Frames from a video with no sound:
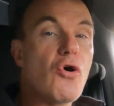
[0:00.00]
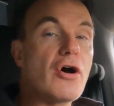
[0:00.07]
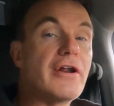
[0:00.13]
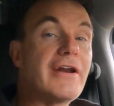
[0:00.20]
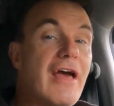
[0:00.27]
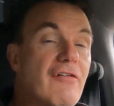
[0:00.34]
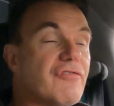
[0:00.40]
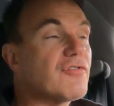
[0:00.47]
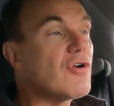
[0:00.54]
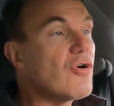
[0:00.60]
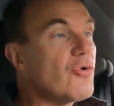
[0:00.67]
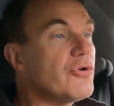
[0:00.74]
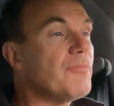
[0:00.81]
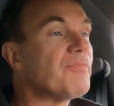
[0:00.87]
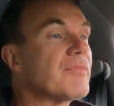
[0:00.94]
on an F
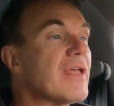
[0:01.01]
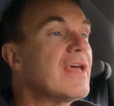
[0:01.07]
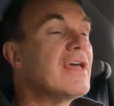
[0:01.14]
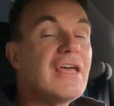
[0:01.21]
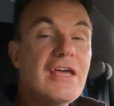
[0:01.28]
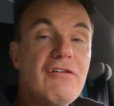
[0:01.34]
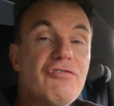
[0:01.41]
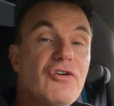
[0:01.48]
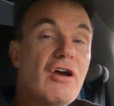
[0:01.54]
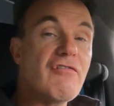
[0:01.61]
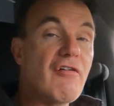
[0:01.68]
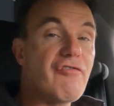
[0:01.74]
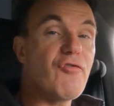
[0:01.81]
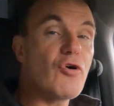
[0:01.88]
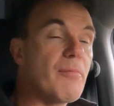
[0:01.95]
road if you have
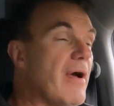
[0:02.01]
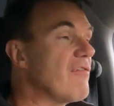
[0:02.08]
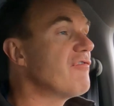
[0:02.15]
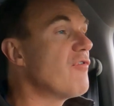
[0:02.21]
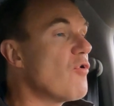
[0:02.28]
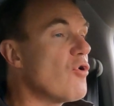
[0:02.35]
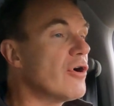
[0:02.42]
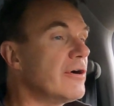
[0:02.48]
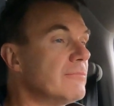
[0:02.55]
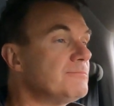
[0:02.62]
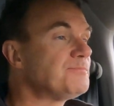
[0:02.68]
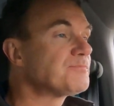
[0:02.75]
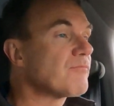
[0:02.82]
a 4x4.